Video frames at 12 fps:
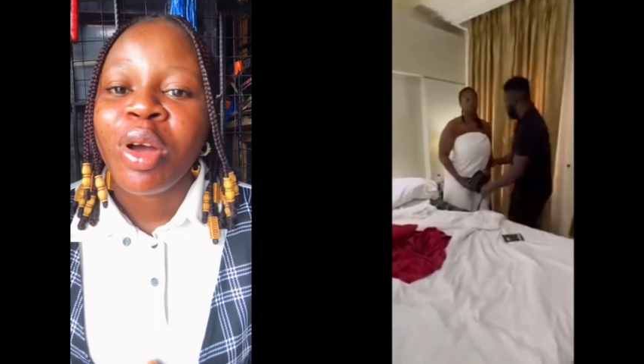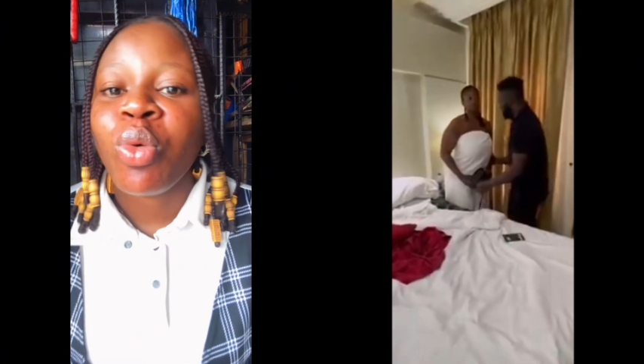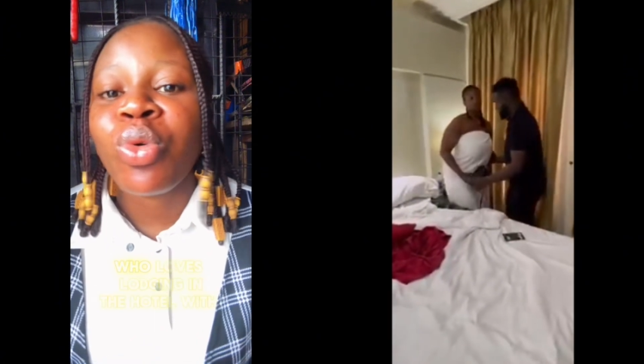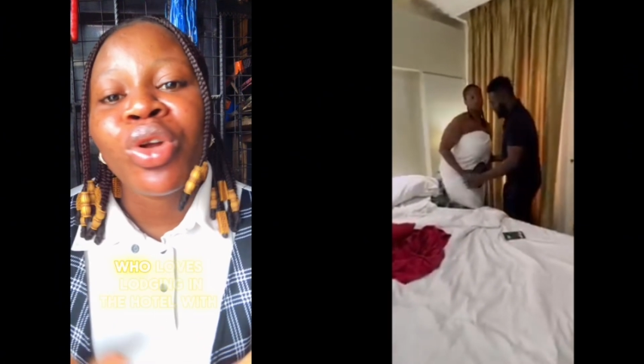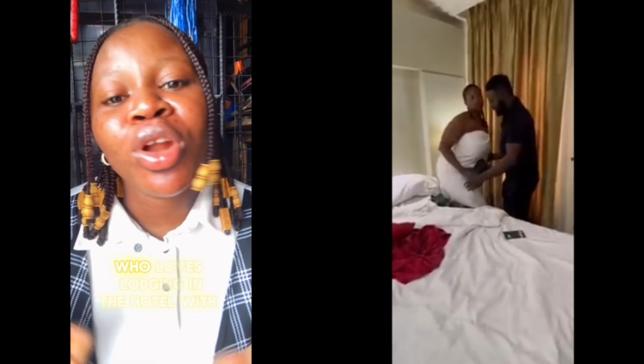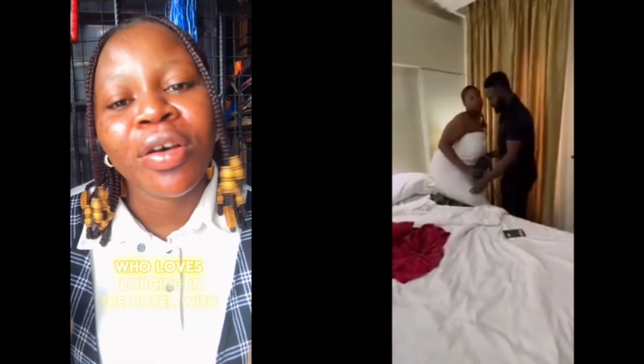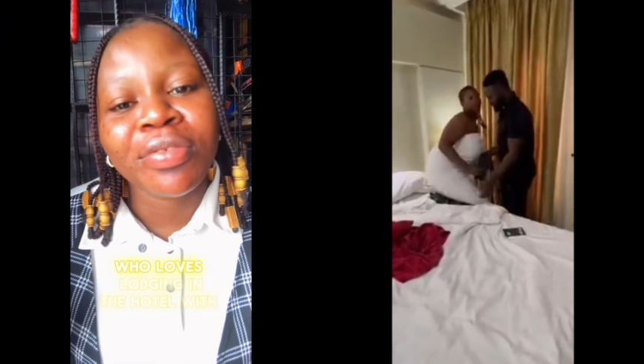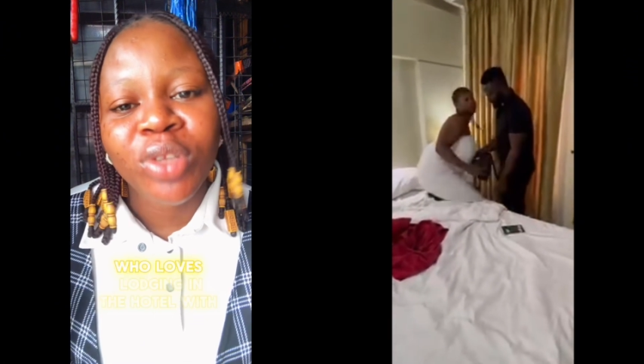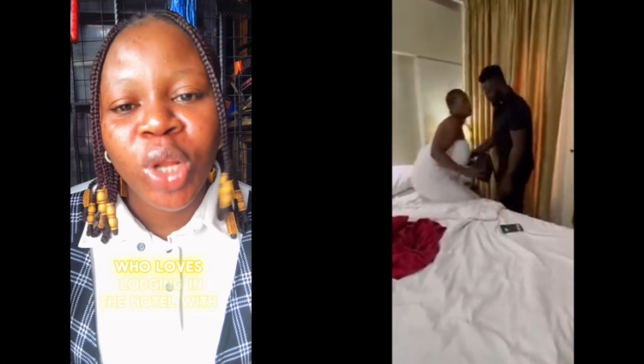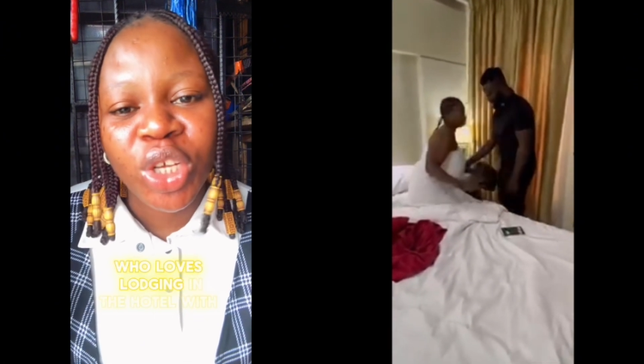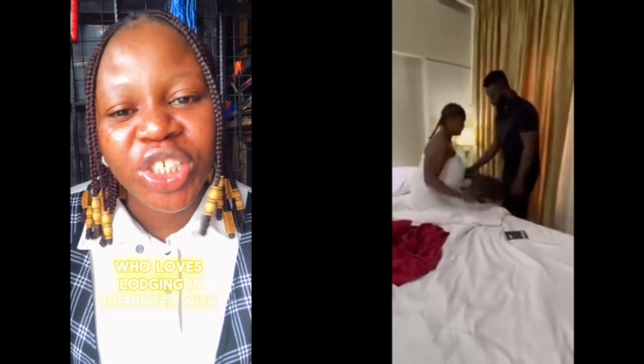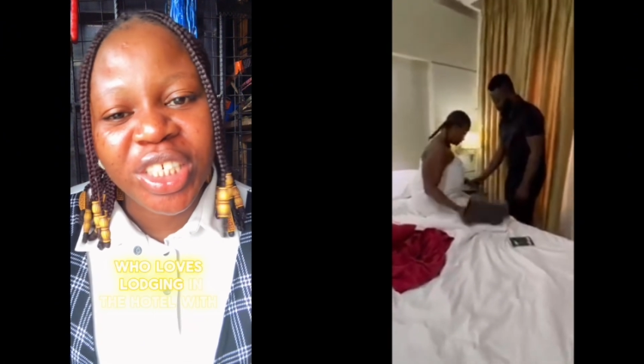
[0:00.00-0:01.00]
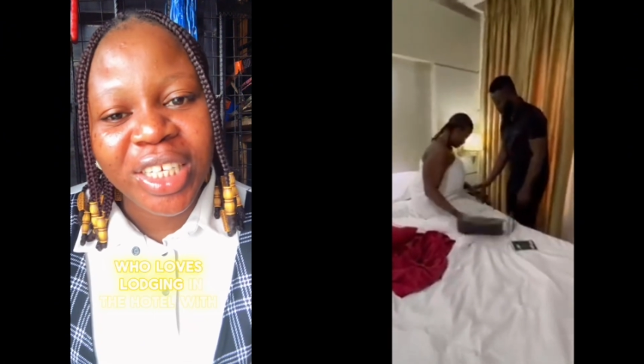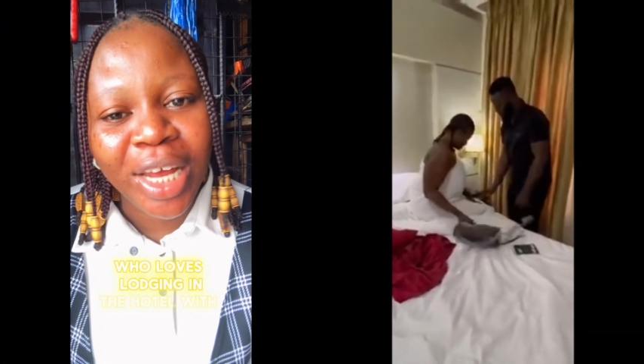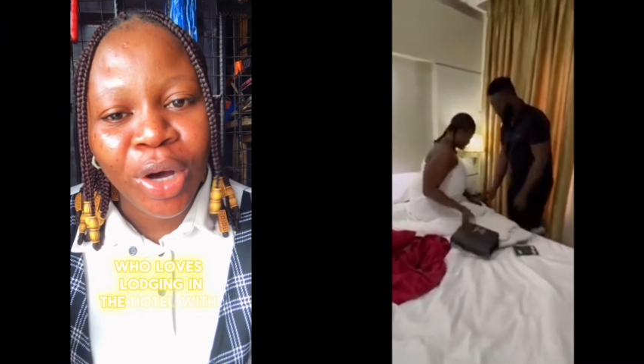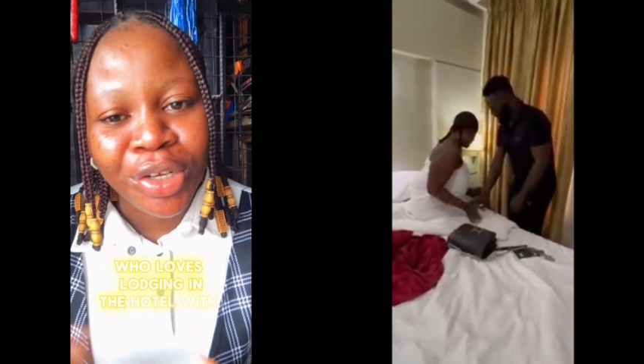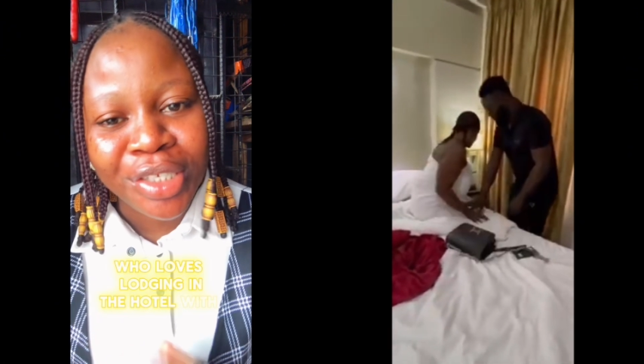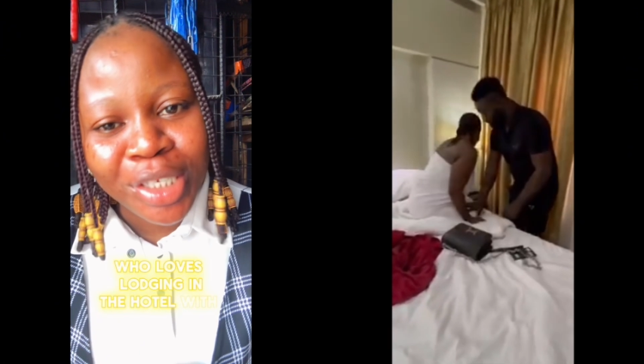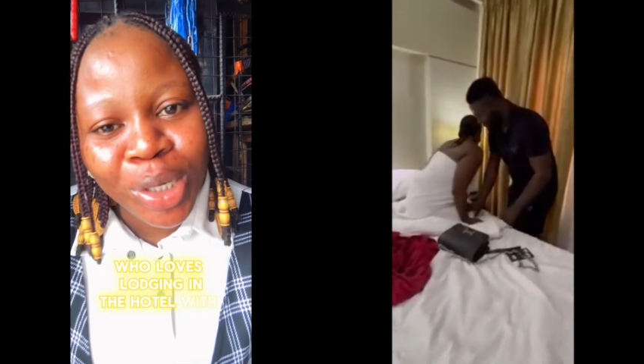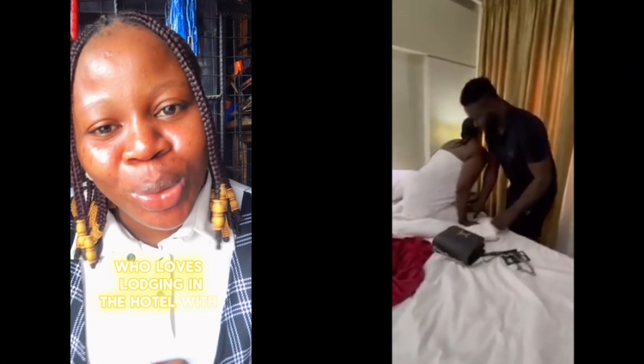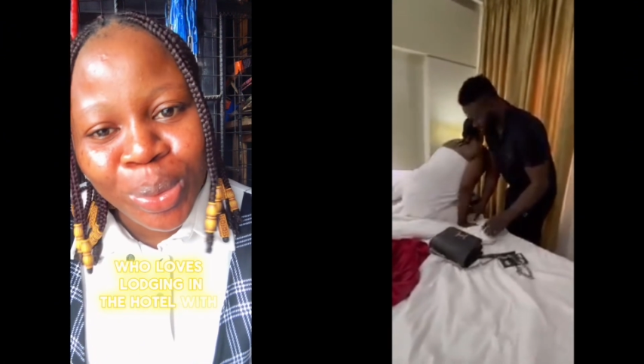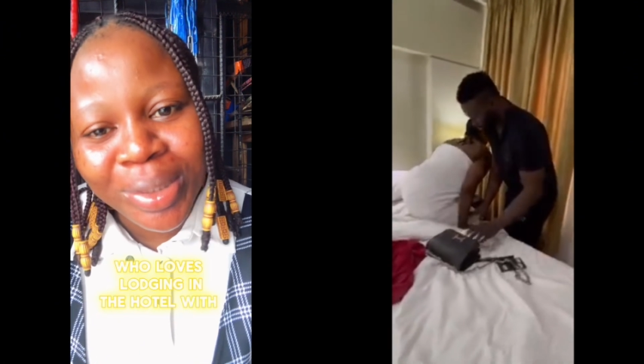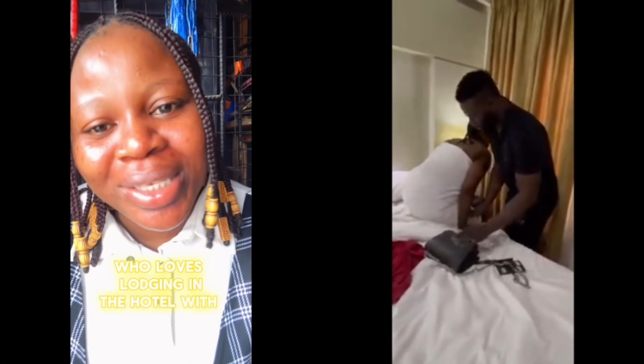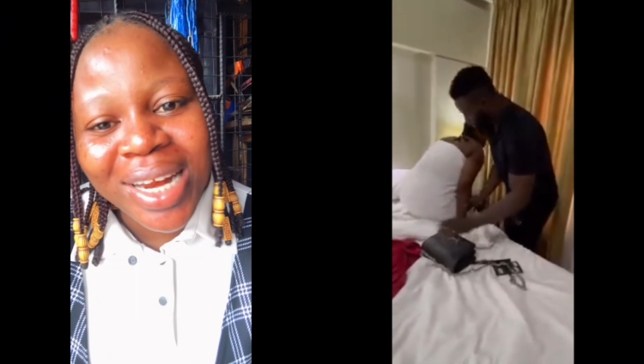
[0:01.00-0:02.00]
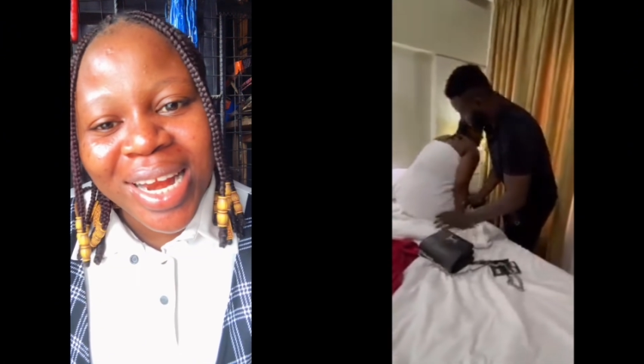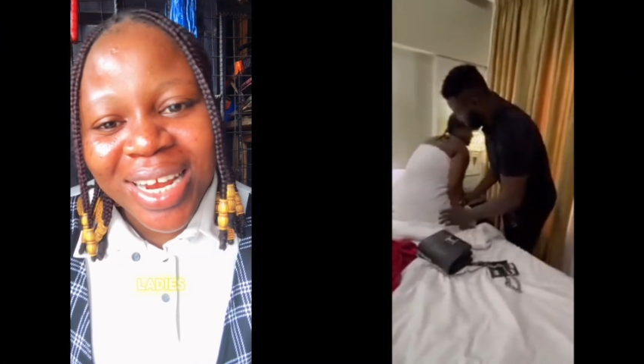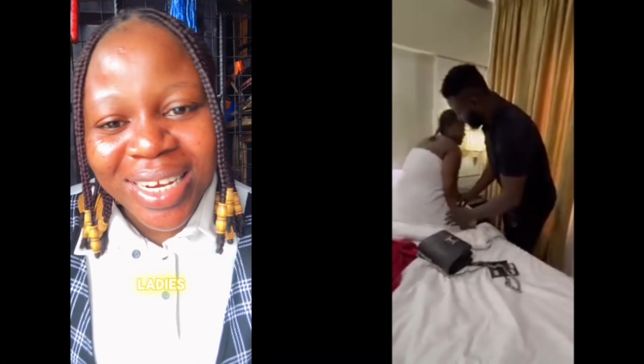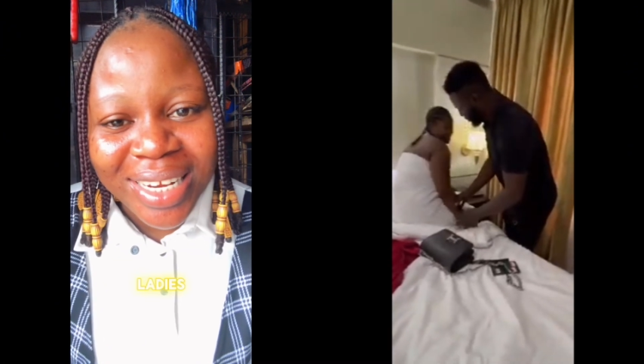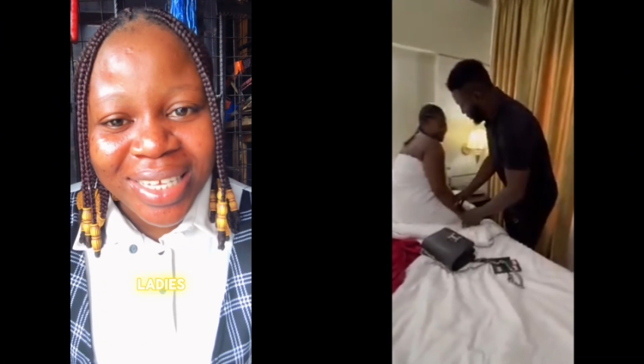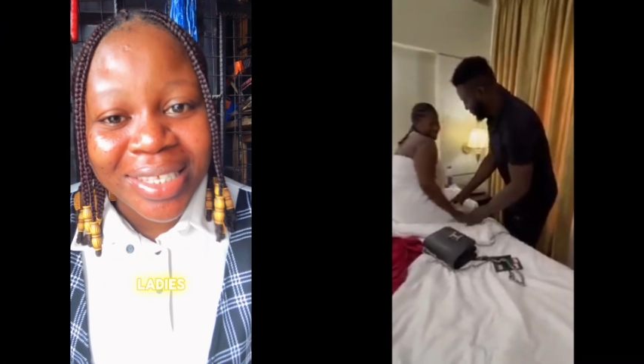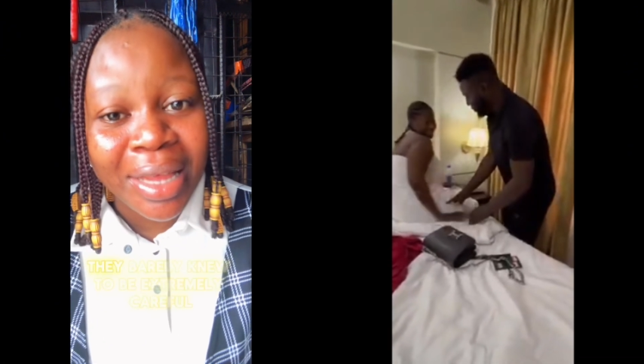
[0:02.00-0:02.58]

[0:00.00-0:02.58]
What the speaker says: who love lodging in a hotel with ladies